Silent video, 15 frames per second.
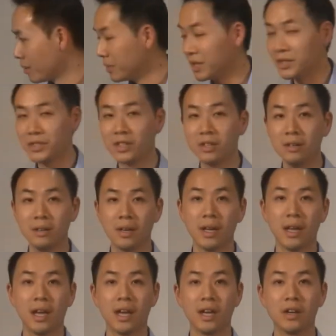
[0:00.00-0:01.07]
Minister.
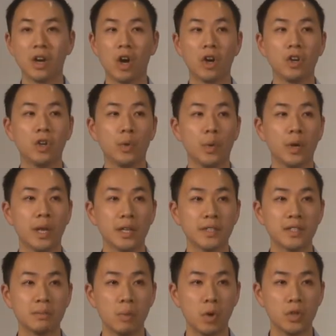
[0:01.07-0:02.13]
And arguing
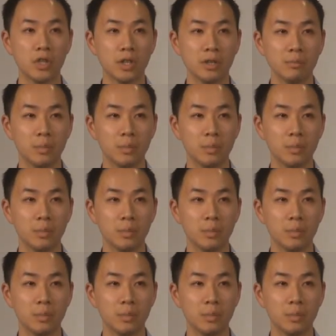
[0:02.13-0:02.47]
against the motion,